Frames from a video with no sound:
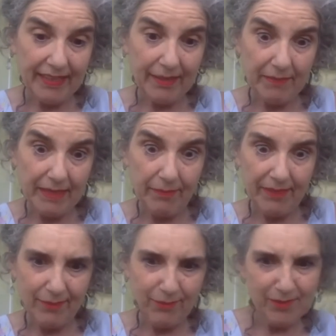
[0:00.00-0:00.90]
that
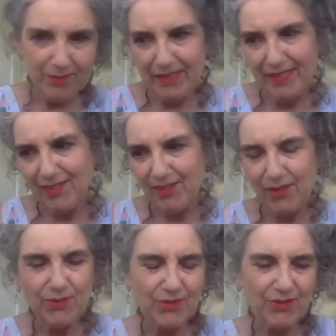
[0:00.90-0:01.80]
maybe would be
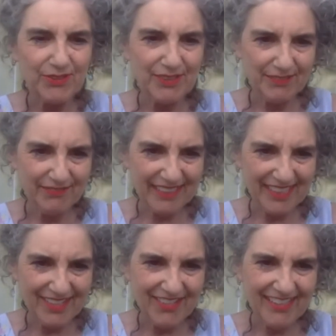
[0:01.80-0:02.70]
closer to
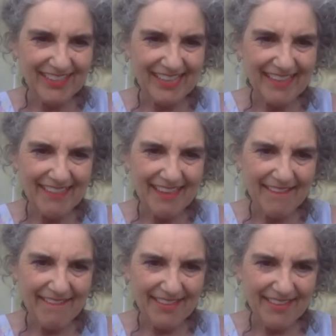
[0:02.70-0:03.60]
fiction, and I
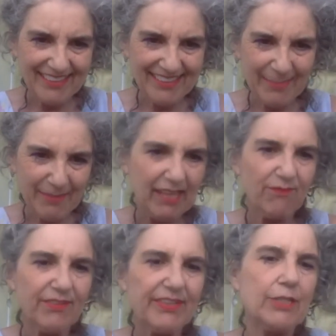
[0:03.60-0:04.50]
felt I
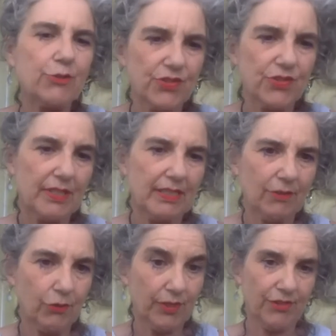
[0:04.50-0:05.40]
became very interested
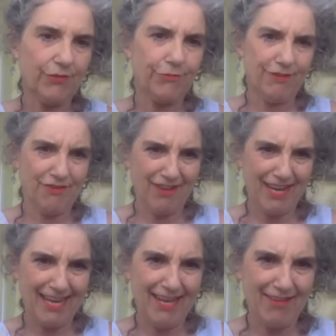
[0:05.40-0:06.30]
in critical
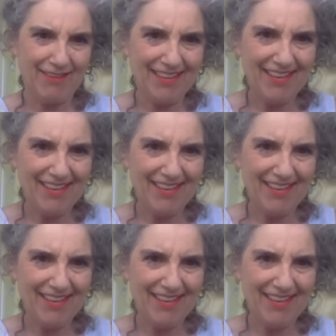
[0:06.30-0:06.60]
theory, and